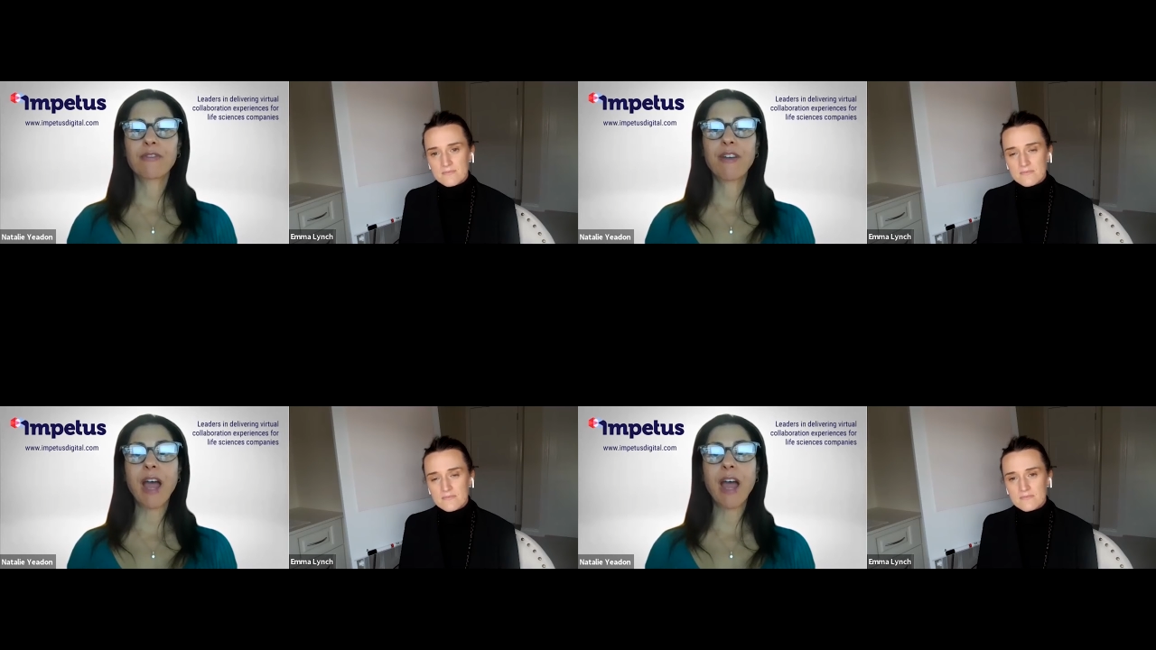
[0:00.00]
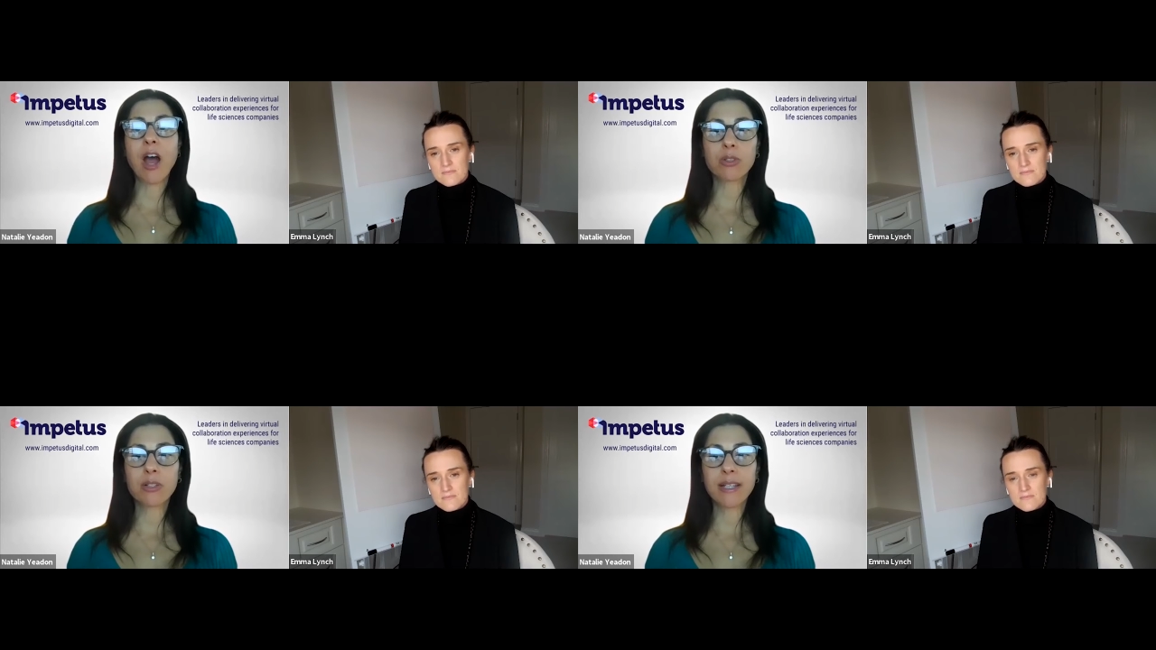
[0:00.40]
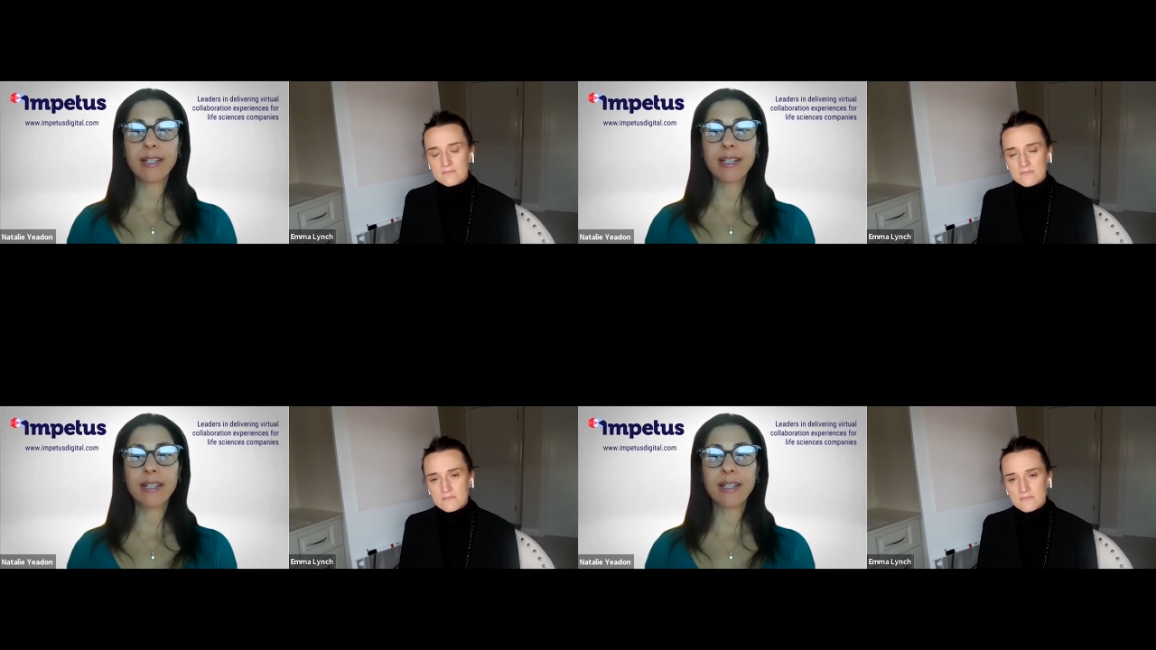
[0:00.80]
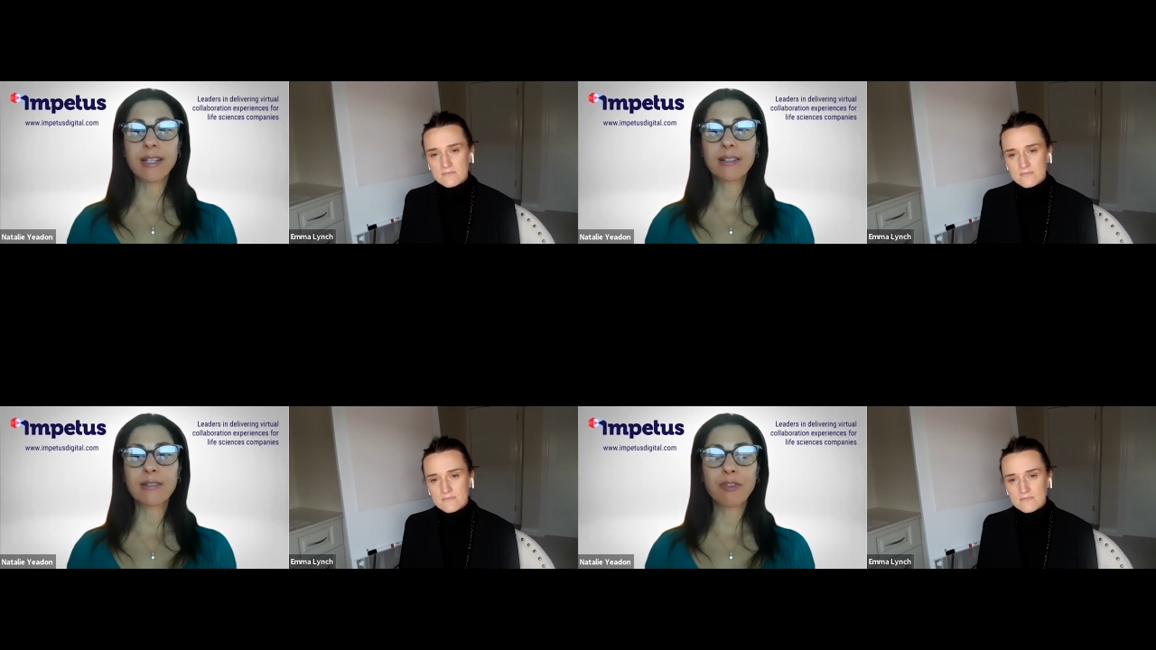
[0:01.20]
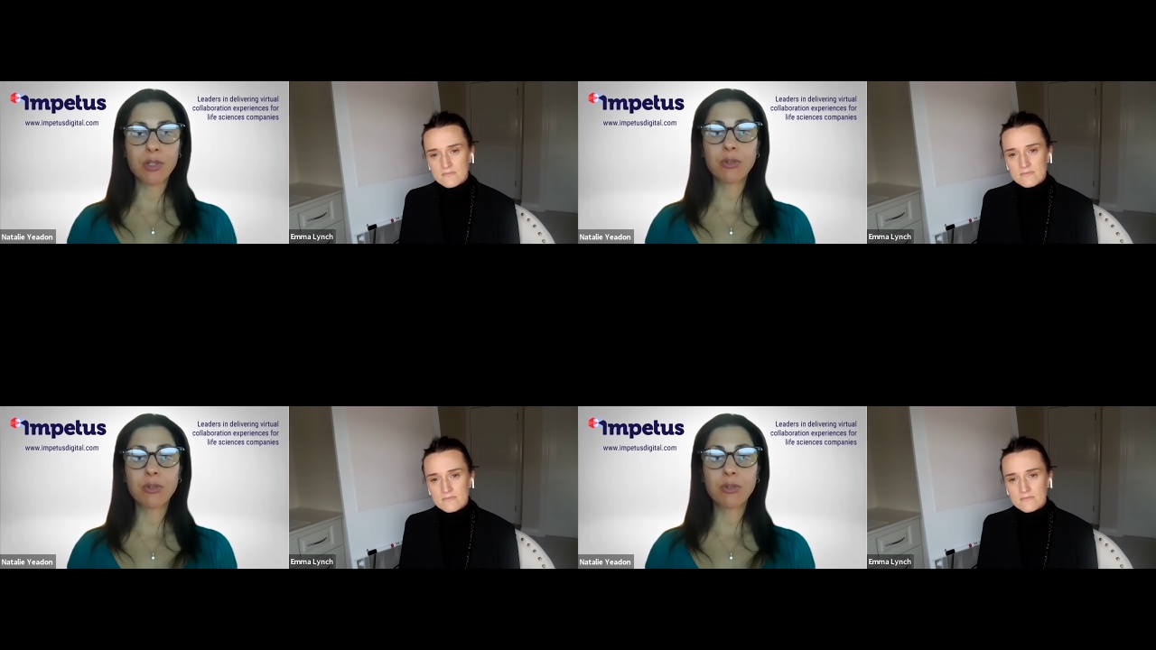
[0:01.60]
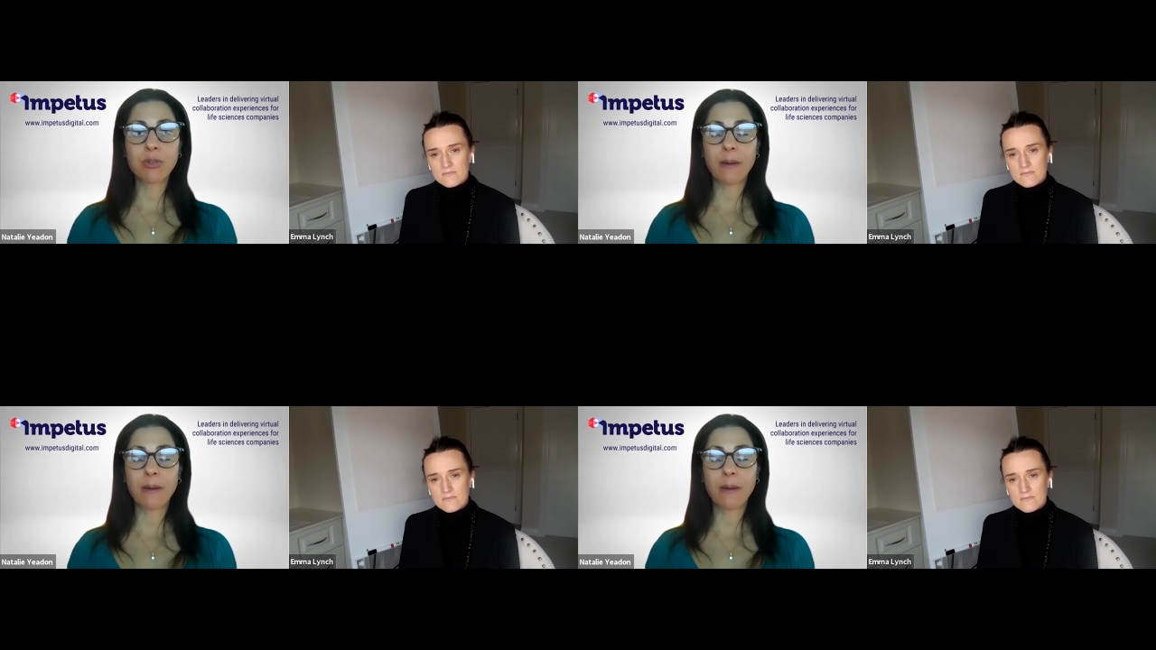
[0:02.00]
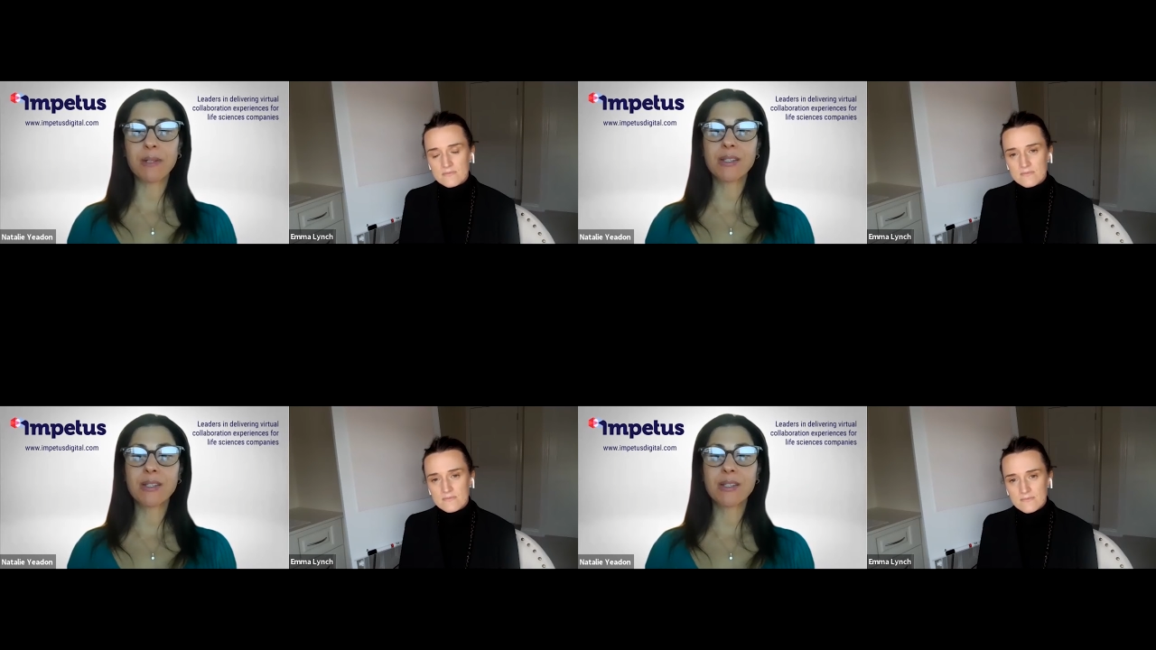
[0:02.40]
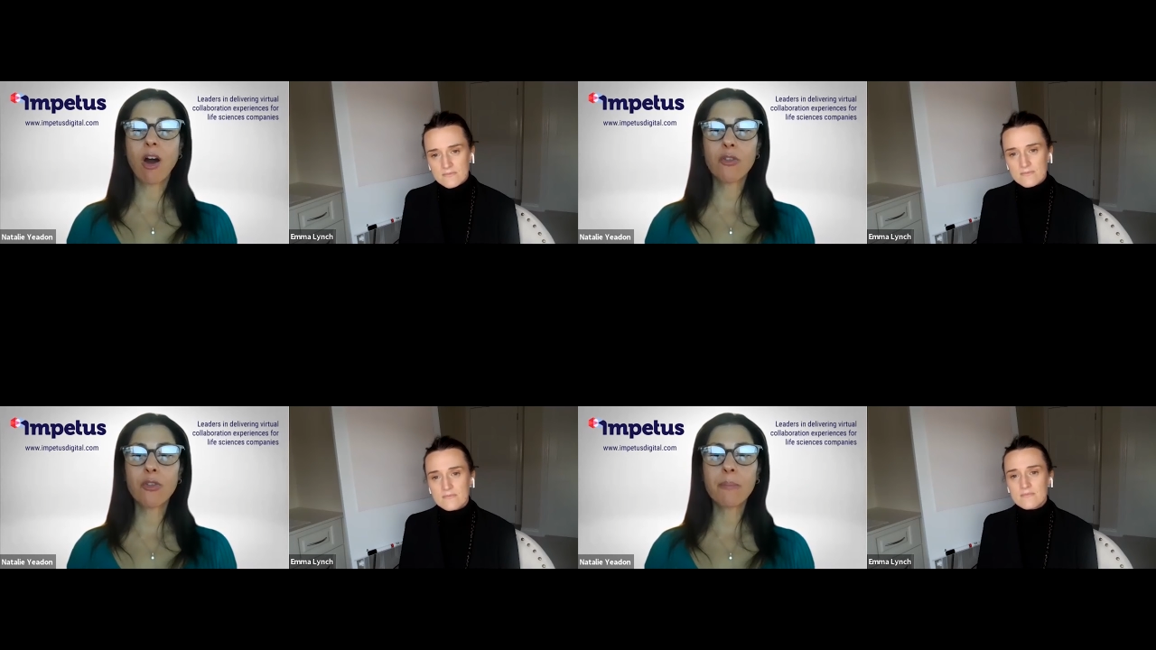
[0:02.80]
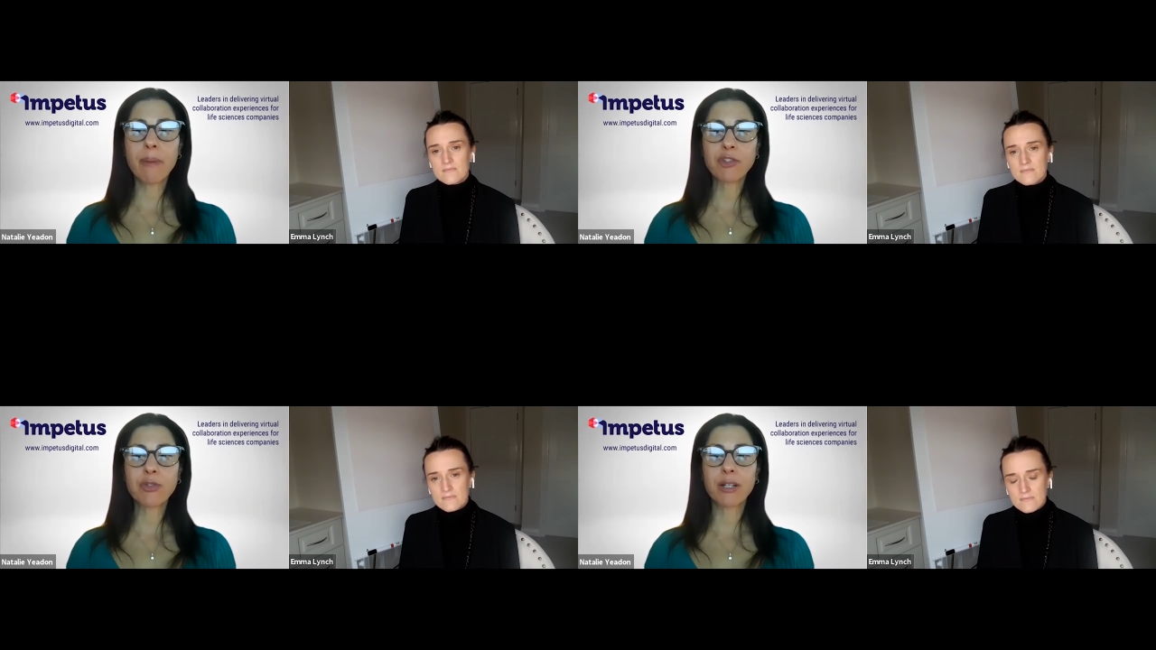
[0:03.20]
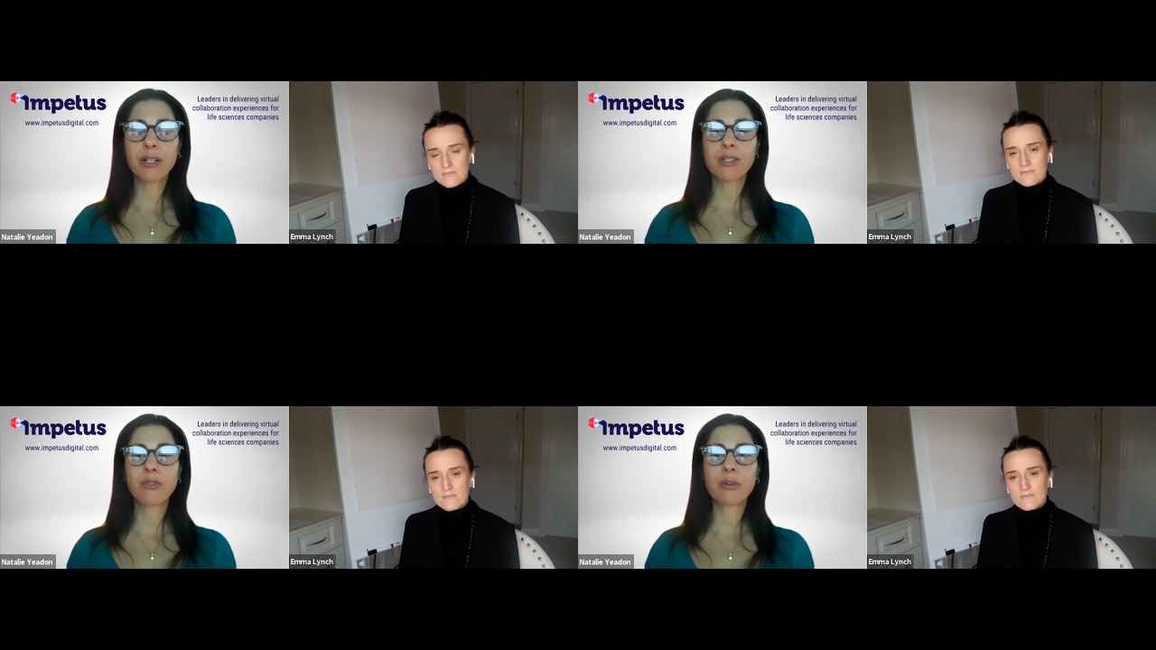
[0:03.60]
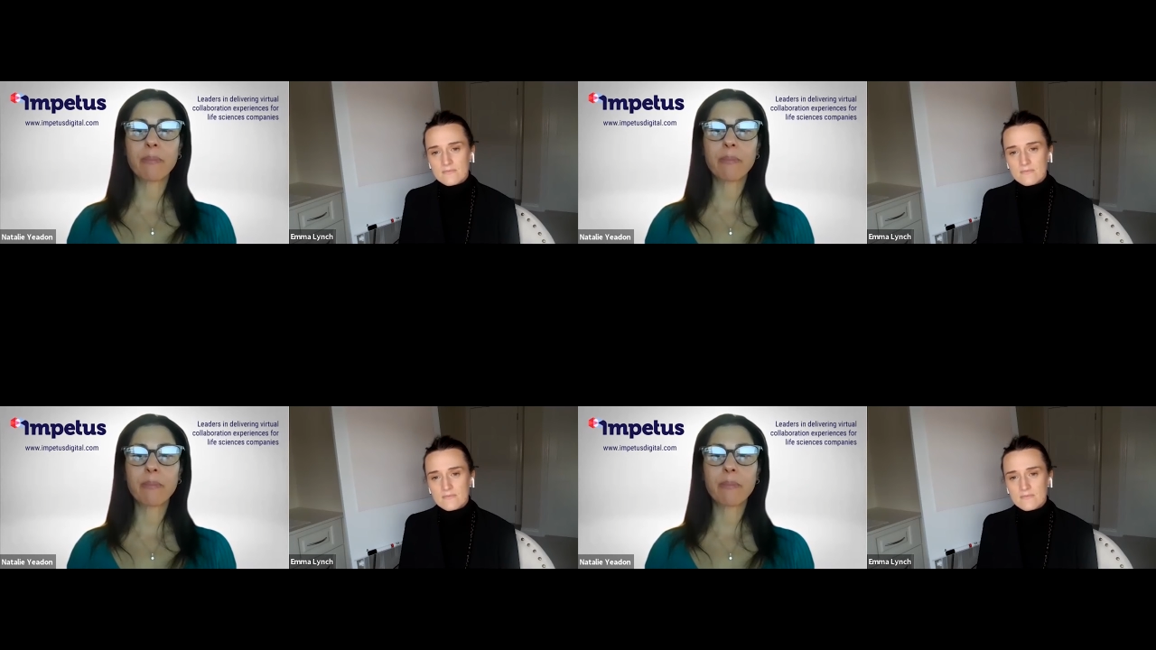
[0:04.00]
Speaker 1: found in pharmaceutical companies are the metrics for